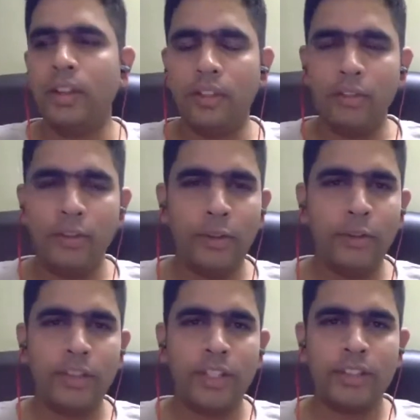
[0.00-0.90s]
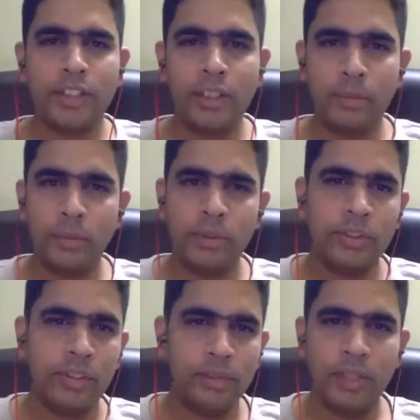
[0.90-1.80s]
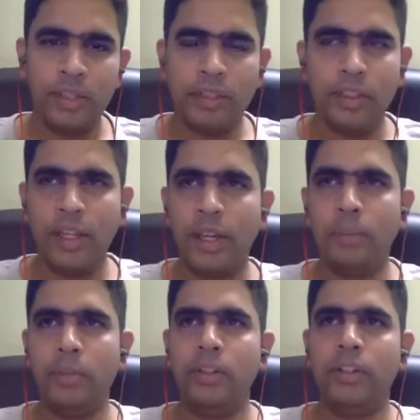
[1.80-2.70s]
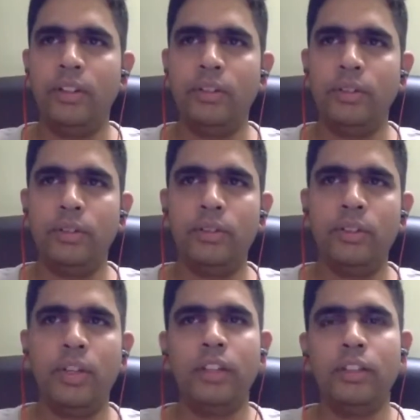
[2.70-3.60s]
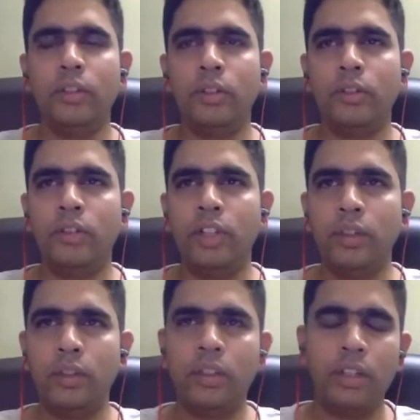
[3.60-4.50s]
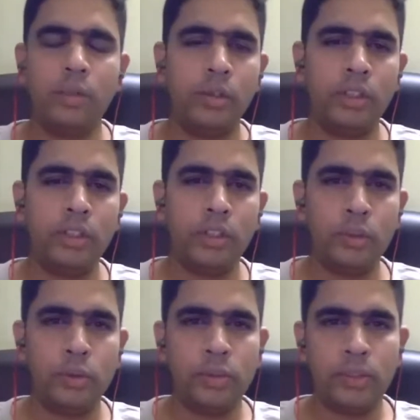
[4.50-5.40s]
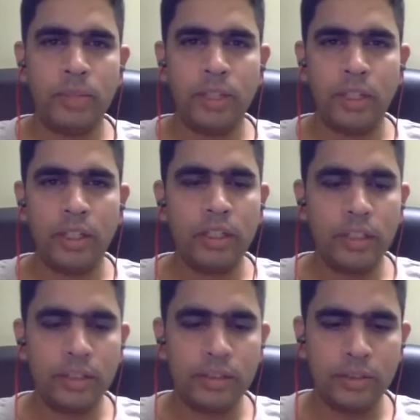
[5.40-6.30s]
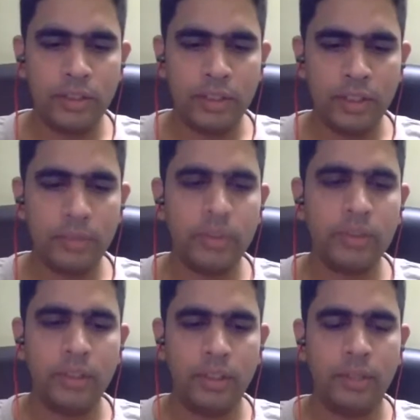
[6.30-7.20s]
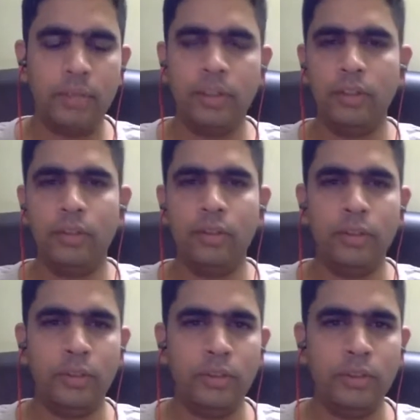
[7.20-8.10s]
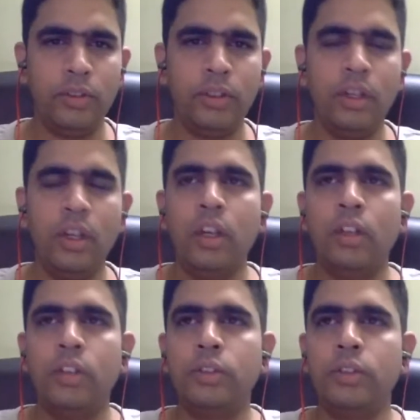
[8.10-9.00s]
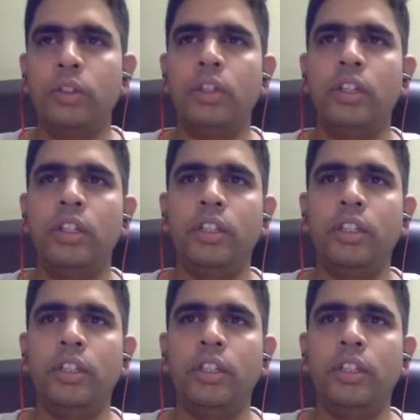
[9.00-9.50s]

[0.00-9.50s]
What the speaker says: everyone was asking about the same, like the gap period. So I thought of, why don't I go into a new stream, and analytics was the next big thing happening all around the world. So I